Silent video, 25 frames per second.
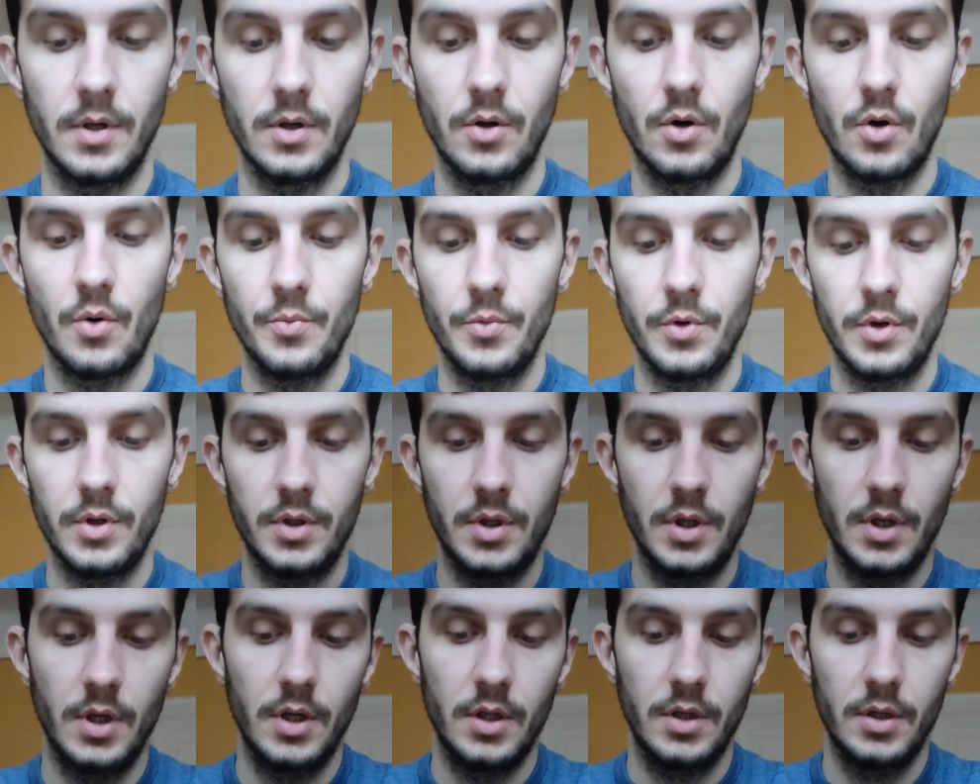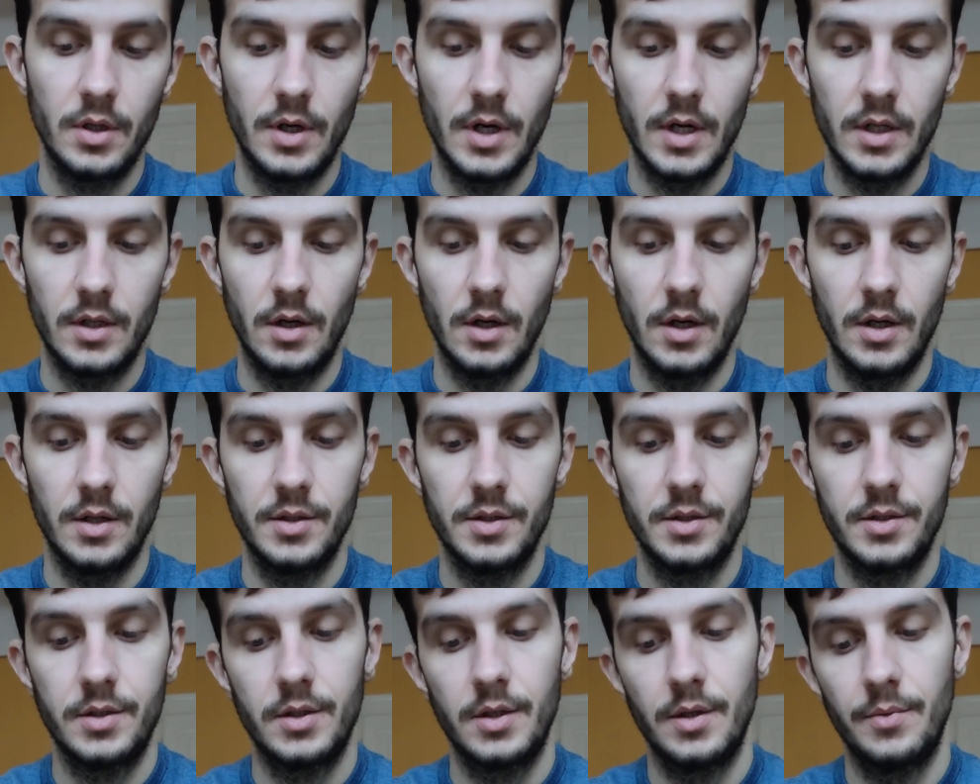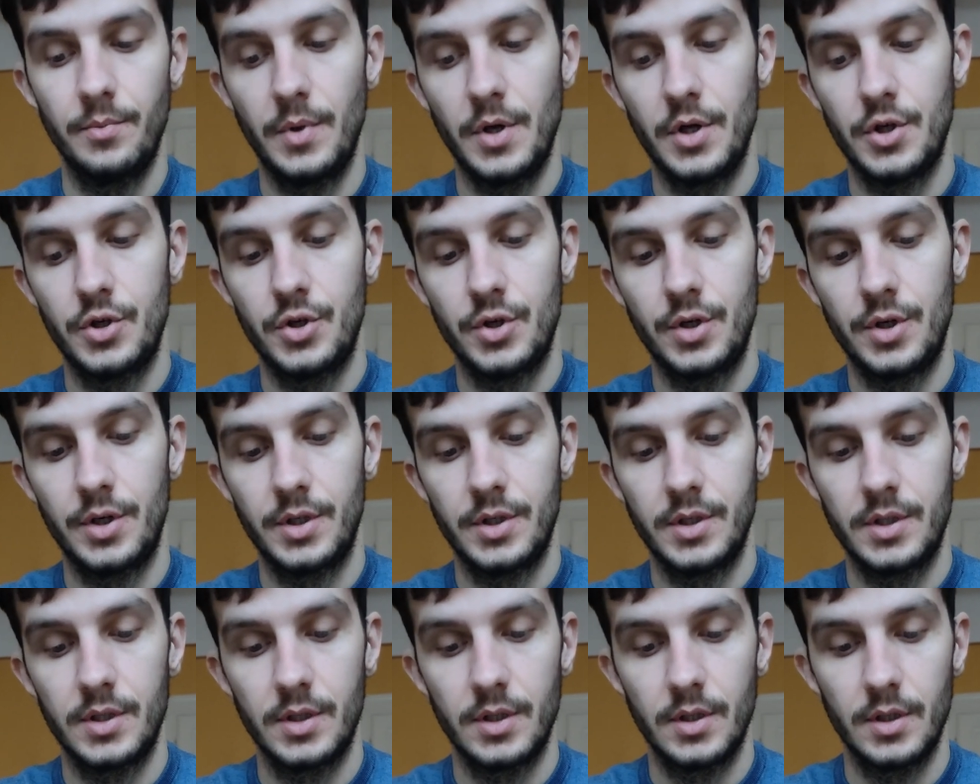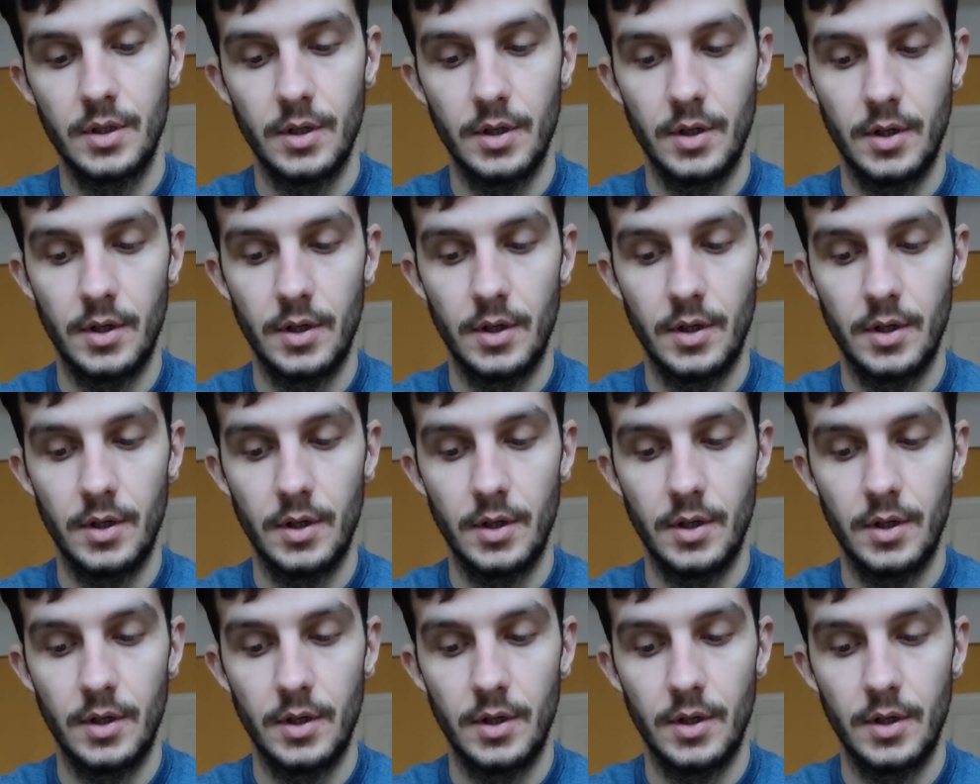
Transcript: community in the Netherlands measures